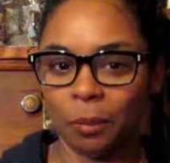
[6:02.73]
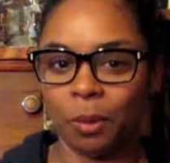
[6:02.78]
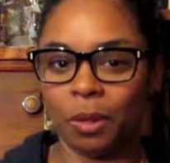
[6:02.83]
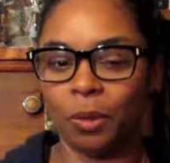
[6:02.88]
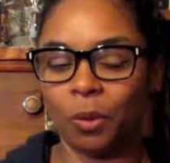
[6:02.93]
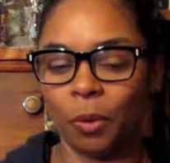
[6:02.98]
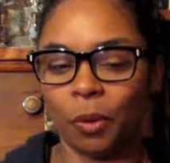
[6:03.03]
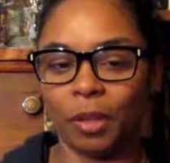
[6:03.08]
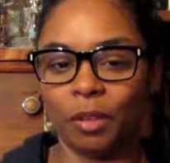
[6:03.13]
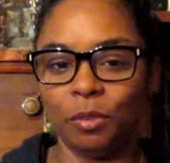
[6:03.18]
were
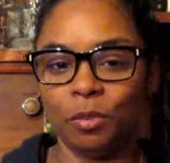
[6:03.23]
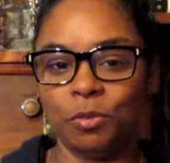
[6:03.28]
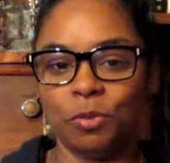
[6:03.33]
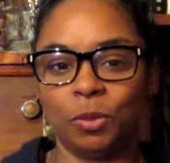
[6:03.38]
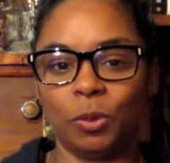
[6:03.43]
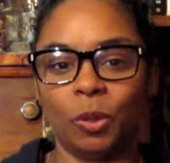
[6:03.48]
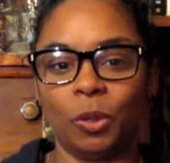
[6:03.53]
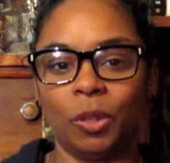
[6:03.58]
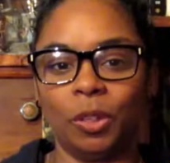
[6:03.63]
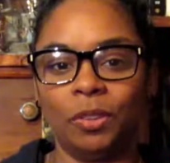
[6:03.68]
going
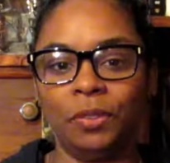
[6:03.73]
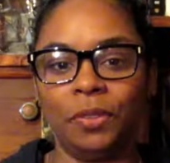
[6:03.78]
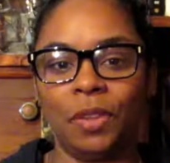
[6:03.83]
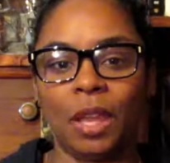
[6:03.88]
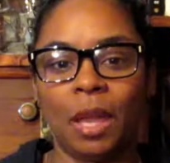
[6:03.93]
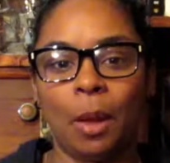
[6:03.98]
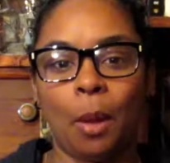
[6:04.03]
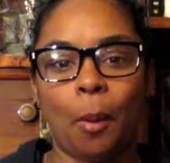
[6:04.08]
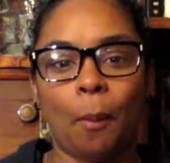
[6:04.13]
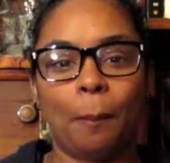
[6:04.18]
for,
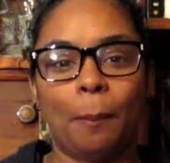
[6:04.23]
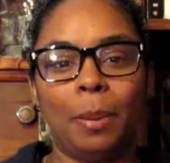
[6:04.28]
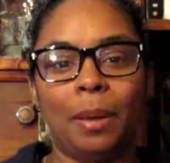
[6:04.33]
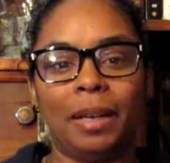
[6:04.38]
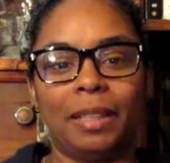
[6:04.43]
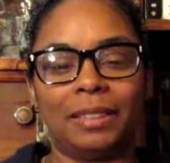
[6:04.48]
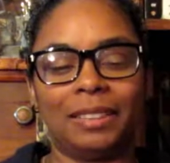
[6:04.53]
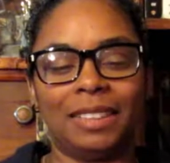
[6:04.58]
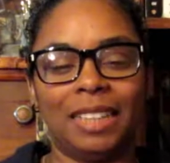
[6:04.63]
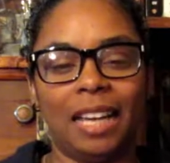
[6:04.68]

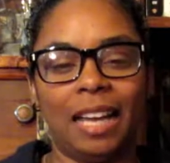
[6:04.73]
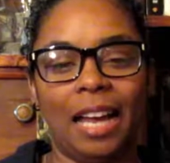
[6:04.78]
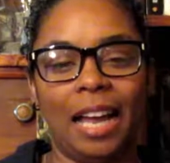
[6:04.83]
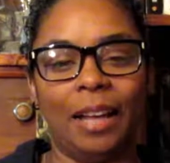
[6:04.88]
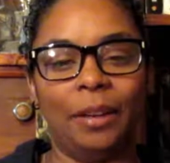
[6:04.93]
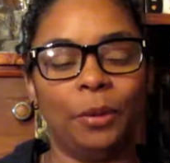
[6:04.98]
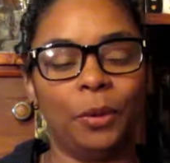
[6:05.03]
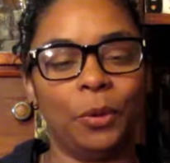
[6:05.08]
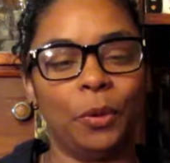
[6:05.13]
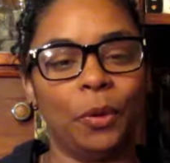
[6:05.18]
but
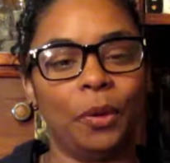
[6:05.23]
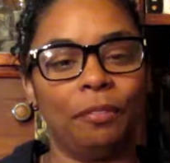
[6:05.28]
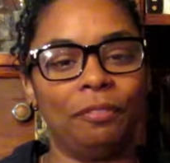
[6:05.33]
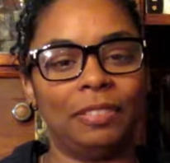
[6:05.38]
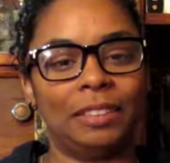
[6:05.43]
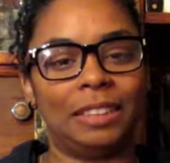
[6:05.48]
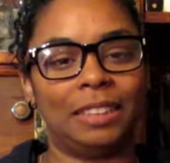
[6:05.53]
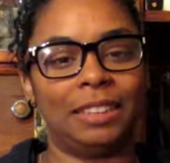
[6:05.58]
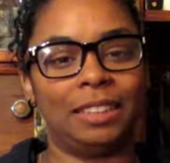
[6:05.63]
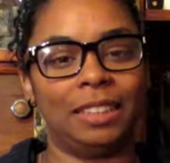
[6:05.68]
I don't know
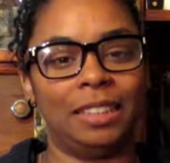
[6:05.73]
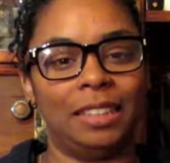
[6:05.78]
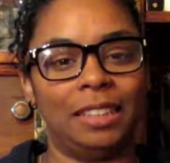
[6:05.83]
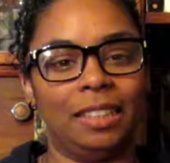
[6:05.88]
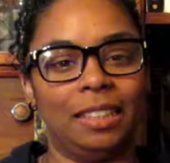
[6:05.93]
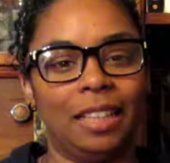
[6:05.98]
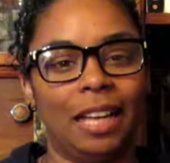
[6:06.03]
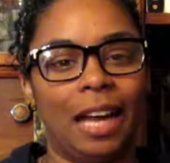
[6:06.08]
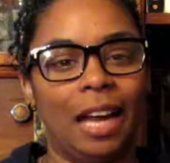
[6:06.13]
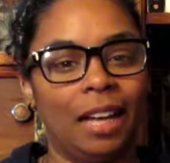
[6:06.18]
if it's
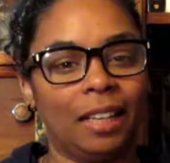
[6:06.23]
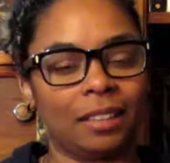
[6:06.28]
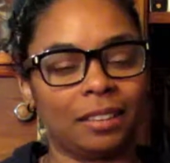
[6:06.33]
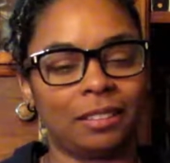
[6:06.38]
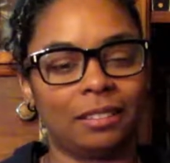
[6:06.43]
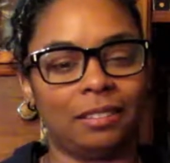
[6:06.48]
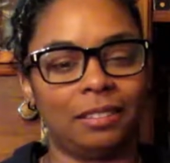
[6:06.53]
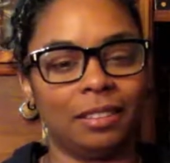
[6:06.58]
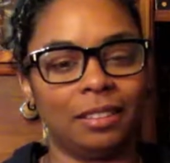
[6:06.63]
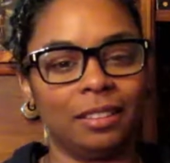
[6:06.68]
the
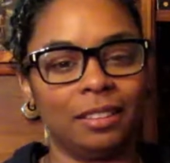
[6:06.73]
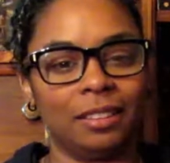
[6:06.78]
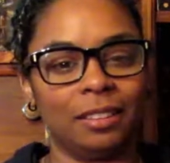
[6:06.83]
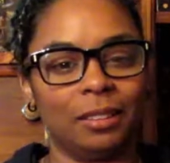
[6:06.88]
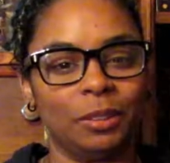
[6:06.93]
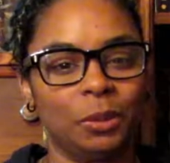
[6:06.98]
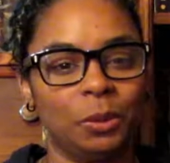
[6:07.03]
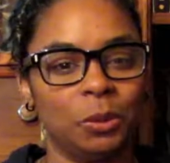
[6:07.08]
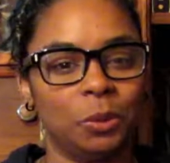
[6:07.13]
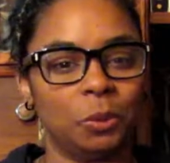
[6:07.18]

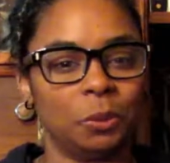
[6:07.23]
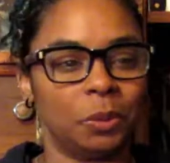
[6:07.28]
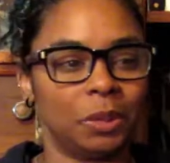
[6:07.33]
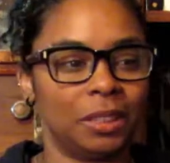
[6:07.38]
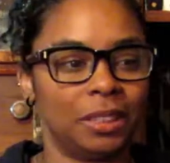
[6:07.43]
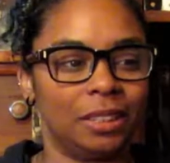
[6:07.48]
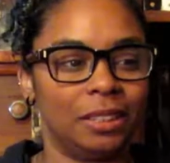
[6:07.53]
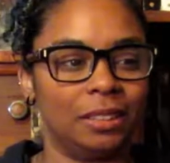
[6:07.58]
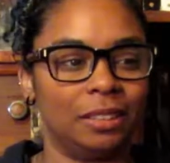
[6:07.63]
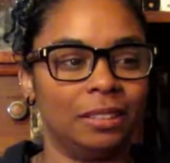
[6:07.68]
actor who
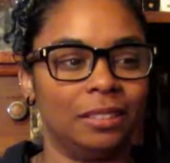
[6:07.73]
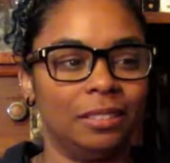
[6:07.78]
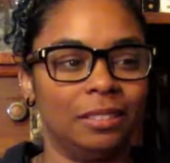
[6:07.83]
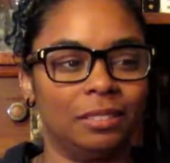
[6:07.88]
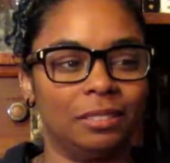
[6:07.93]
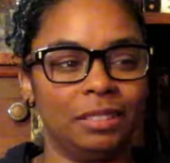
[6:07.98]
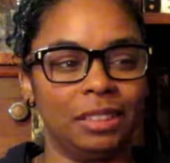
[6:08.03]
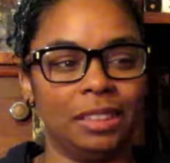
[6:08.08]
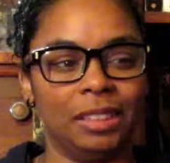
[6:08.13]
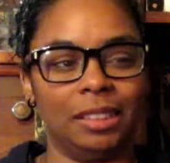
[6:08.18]

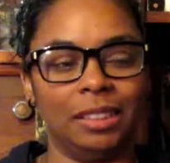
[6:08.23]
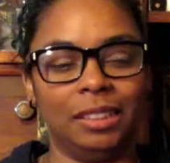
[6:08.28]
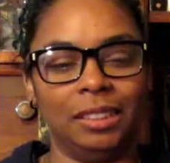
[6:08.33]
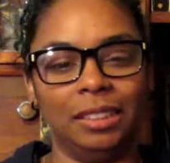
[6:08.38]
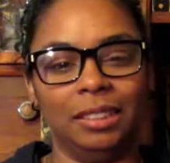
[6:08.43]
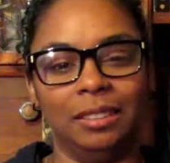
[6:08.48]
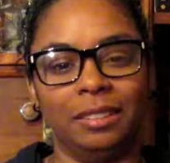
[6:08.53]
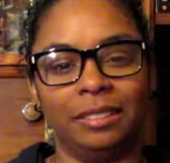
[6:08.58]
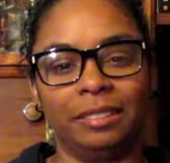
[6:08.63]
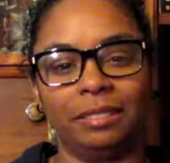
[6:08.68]
wasn't
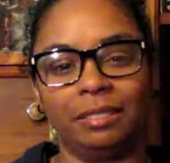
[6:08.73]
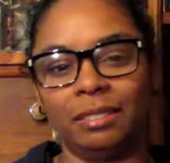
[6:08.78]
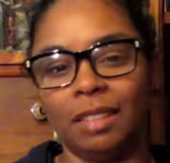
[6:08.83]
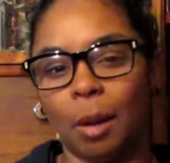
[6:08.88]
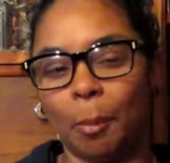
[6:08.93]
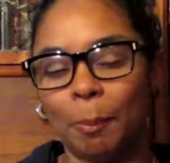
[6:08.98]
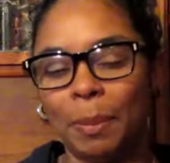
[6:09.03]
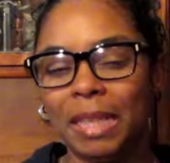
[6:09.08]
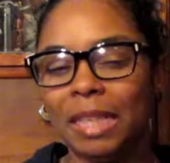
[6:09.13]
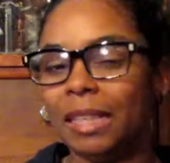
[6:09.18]
really
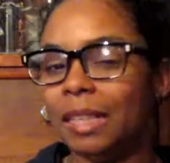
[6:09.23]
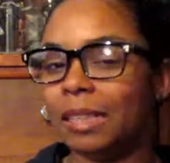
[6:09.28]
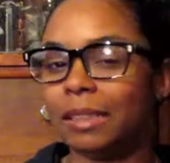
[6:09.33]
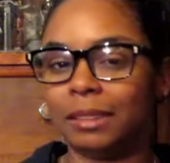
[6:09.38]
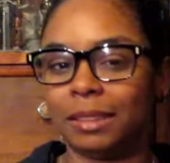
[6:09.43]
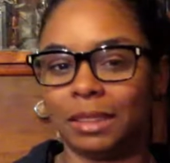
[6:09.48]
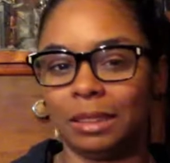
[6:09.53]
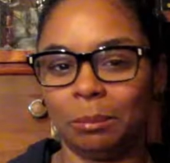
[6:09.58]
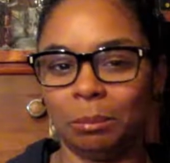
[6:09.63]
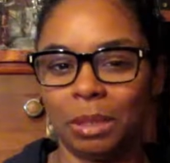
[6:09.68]

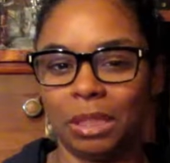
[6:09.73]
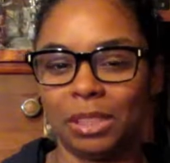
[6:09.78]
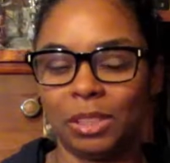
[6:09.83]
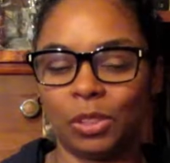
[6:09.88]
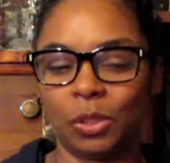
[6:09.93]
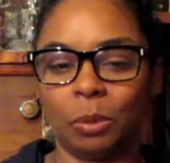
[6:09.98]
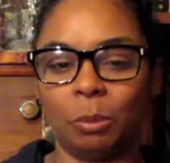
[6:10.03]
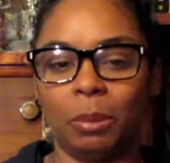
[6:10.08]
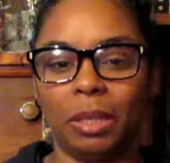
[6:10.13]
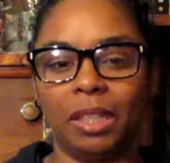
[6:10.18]
appealing to me
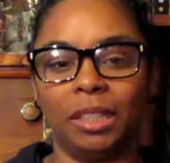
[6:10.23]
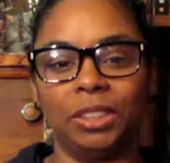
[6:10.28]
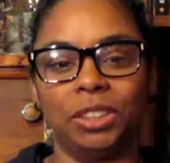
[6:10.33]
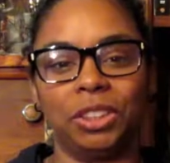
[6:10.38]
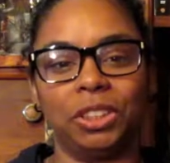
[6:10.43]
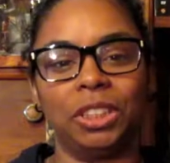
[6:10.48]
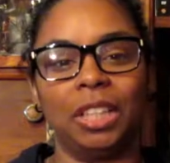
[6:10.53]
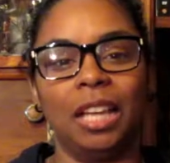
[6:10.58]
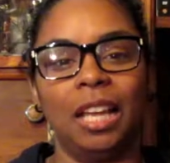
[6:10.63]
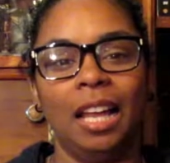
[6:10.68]
so
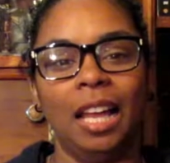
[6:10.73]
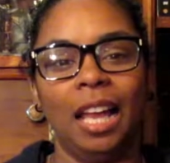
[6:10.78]
much.